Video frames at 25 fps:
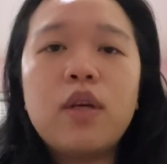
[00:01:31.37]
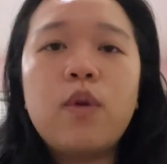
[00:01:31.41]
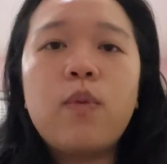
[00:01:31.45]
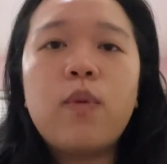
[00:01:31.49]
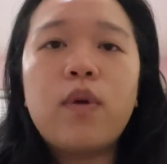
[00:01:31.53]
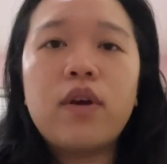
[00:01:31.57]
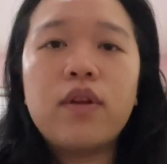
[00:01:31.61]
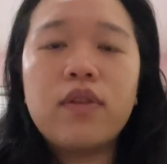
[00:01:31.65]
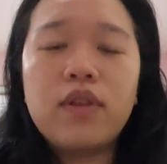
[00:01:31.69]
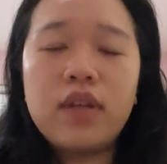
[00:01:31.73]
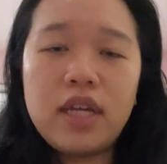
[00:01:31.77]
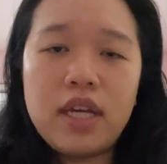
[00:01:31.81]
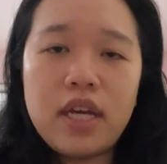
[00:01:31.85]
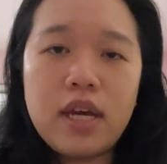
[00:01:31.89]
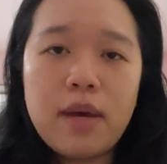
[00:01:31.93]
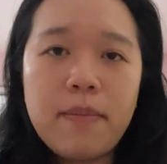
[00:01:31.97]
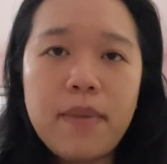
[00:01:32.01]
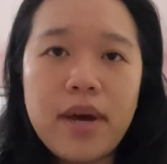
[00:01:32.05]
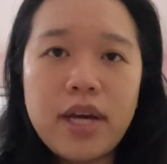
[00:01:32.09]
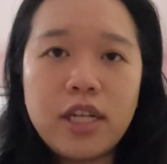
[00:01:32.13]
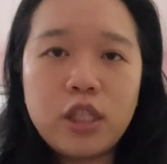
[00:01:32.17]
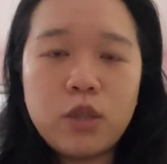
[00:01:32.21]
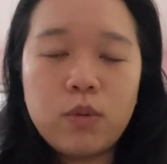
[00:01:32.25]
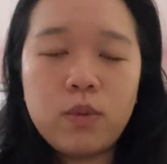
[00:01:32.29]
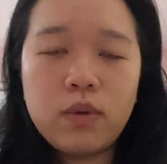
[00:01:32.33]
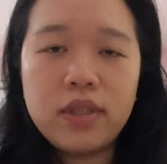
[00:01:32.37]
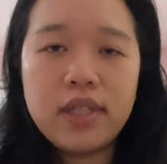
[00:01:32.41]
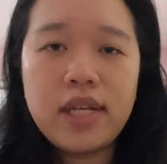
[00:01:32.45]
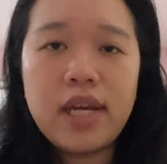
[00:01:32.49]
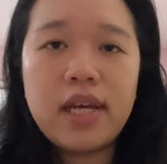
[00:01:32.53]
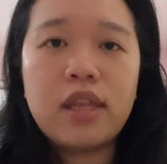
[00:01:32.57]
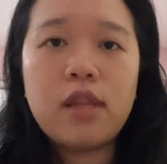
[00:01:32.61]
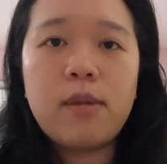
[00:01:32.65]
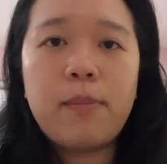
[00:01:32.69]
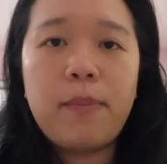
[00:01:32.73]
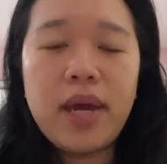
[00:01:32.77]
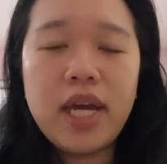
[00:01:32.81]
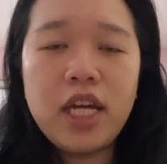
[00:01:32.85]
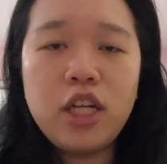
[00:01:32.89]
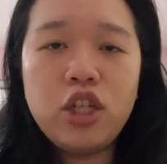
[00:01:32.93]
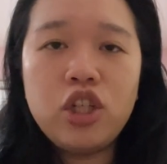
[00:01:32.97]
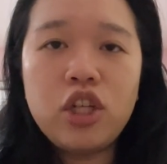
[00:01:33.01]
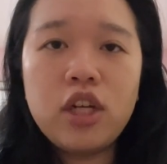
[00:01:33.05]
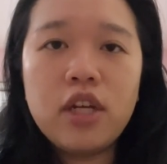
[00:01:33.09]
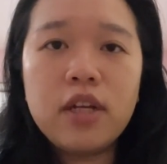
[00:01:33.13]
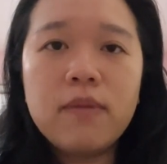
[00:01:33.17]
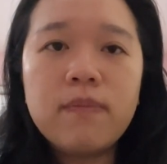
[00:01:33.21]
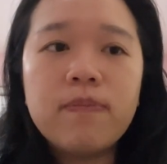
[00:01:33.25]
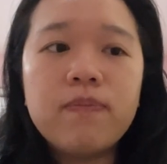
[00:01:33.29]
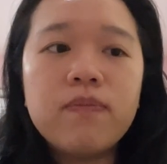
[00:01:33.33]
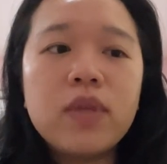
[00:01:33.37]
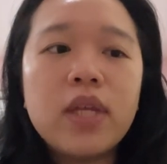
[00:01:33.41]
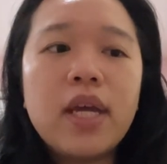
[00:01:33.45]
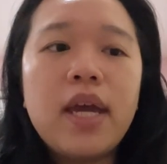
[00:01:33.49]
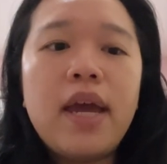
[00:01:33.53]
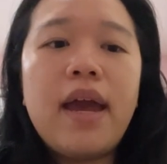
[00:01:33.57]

where the EMS will take the patient,